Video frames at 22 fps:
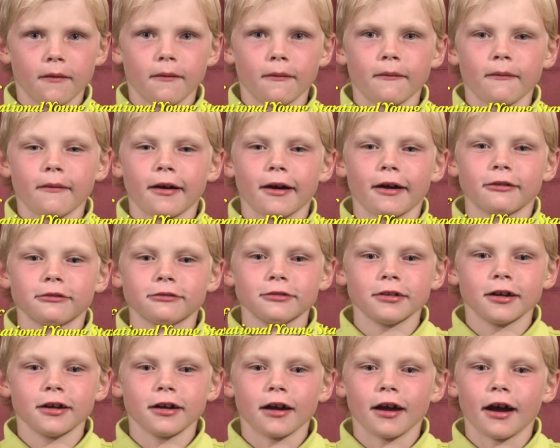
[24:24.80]

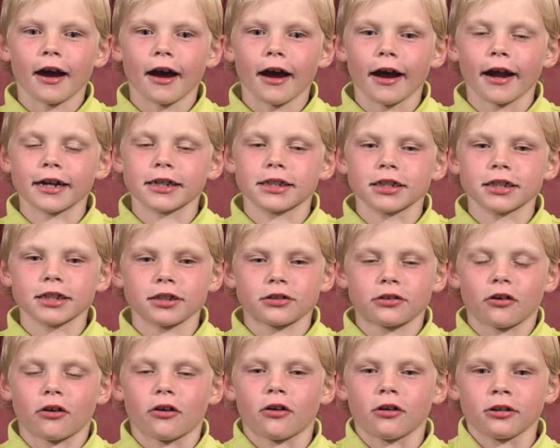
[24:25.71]
Well, I
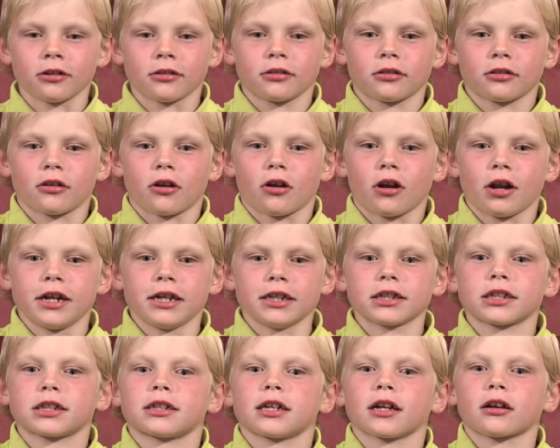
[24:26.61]
just earned
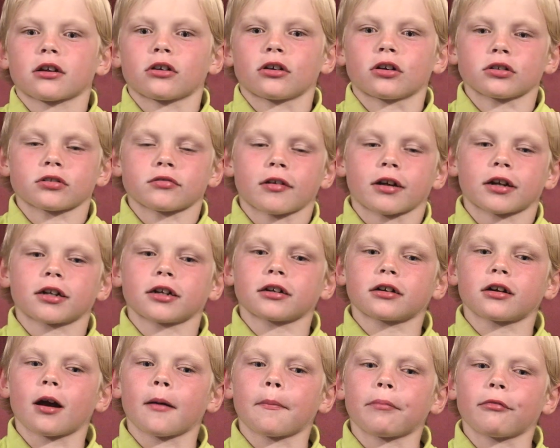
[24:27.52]
30 stickers like
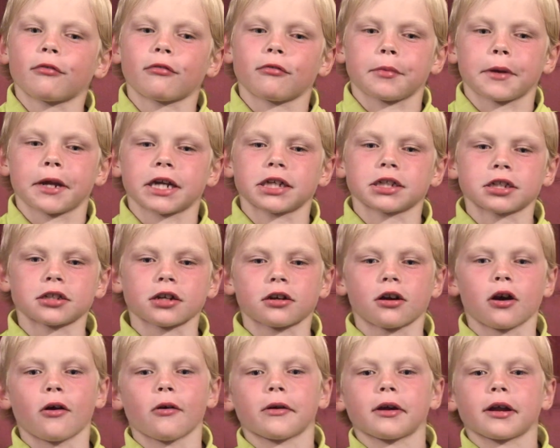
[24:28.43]
a couple weeks
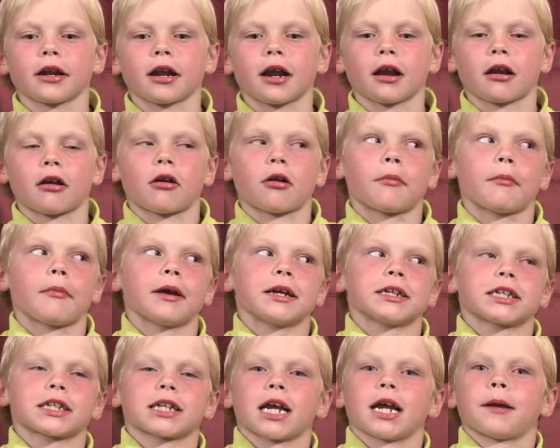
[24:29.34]
ago, and I earned
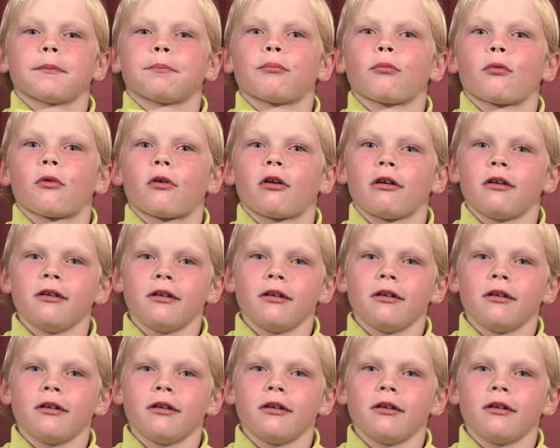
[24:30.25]
my skateboard.